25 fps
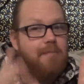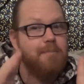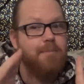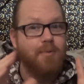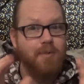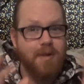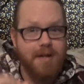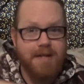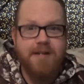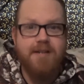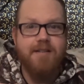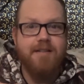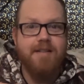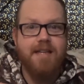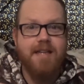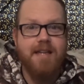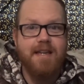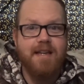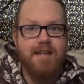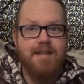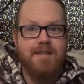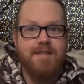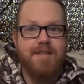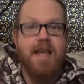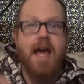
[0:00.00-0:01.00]
Bring your
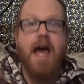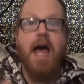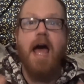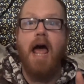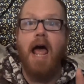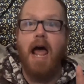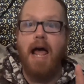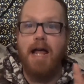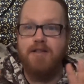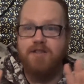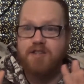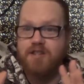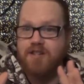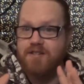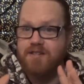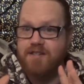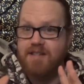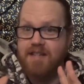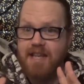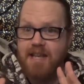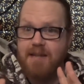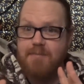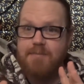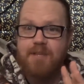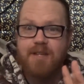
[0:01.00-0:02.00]
keys and just
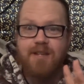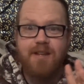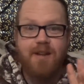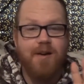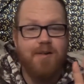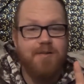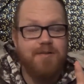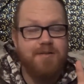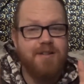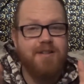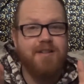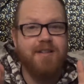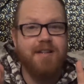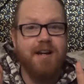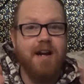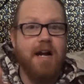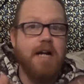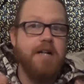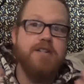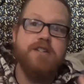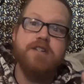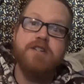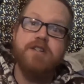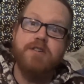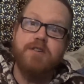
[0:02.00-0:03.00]
keep the coast clear
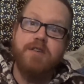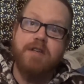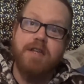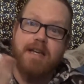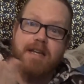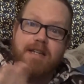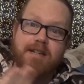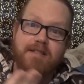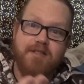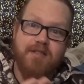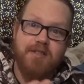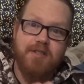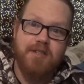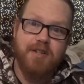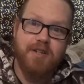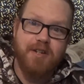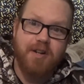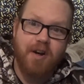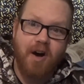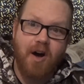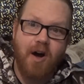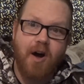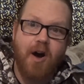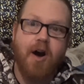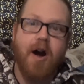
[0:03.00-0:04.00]
until you get to the
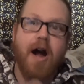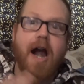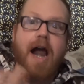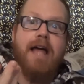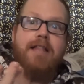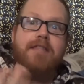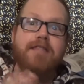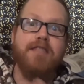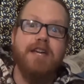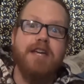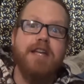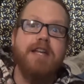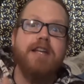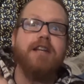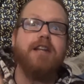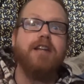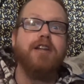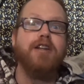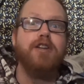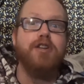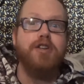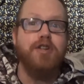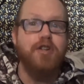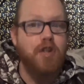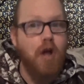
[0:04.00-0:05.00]
car and
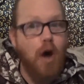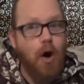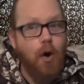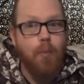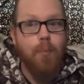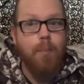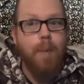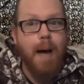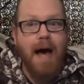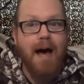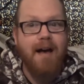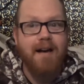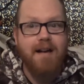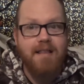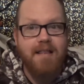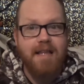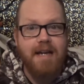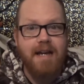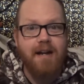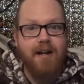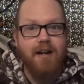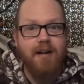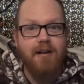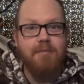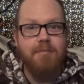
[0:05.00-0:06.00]
then nope out of
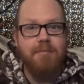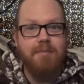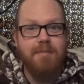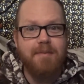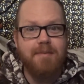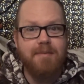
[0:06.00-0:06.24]
there.